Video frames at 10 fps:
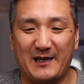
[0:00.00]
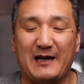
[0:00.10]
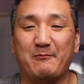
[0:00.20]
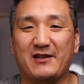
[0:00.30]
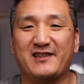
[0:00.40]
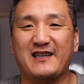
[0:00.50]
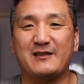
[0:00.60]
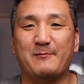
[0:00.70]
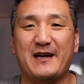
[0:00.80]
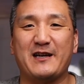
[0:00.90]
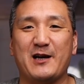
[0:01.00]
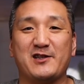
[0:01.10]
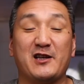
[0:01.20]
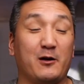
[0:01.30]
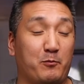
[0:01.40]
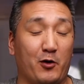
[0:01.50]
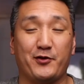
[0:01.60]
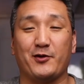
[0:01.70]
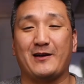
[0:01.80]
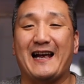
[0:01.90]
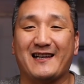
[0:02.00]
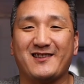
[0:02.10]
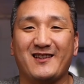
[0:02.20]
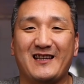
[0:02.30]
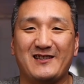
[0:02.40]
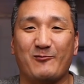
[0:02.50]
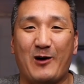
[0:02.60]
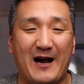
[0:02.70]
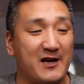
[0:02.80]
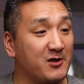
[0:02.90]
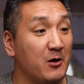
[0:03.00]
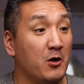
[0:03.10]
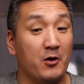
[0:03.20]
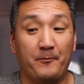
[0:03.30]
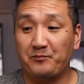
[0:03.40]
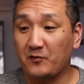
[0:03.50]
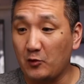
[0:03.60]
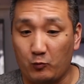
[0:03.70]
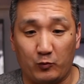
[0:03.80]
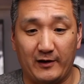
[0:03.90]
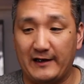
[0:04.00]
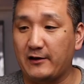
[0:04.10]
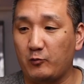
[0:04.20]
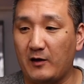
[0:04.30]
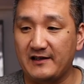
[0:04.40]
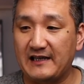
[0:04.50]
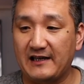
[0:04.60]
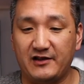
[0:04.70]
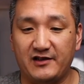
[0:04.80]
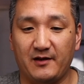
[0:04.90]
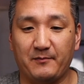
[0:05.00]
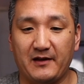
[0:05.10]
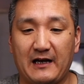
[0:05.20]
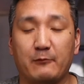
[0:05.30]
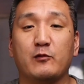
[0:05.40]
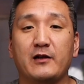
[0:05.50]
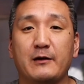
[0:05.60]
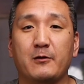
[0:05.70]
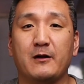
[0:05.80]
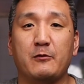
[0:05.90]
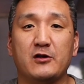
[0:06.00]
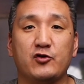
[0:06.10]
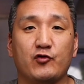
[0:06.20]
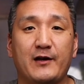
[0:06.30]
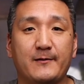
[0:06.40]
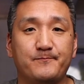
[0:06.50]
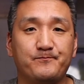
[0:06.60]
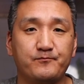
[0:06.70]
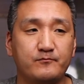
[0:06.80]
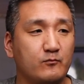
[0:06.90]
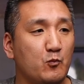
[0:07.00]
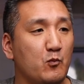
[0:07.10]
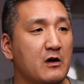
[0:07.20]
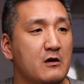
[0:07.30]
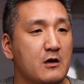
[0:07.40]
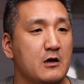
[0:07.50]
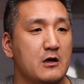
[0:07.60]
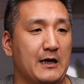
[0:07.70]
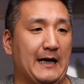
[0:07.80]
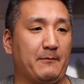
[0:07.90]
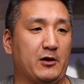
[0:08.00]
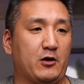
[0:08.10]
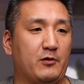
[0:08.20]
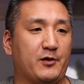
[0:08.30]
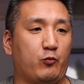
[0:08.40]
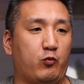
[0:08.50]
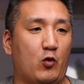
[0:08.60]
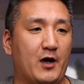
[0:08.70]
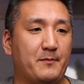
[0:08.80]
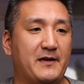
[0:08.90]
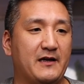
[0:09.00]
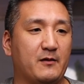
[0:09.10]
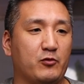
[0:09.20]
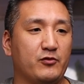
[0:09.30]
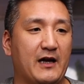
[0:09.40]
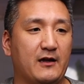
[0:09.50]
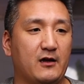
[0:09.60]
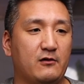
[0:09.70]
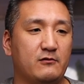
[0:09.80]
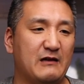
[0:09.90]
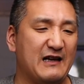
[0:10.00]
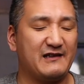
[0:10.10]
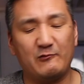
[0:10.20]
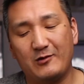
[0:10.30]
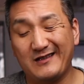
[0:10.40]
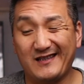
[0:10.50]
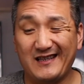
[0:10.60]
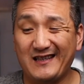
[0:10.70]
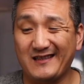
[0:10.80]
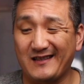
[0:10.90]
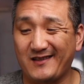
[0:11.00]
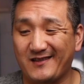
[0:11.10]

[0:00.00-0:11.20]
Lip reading: think I'm gonna stick to my guns here. Both are excellent wines. Really good wines, actually. Something I really, really want to drink. I'm gonna go with one being the Brunello. Well, let's see, because it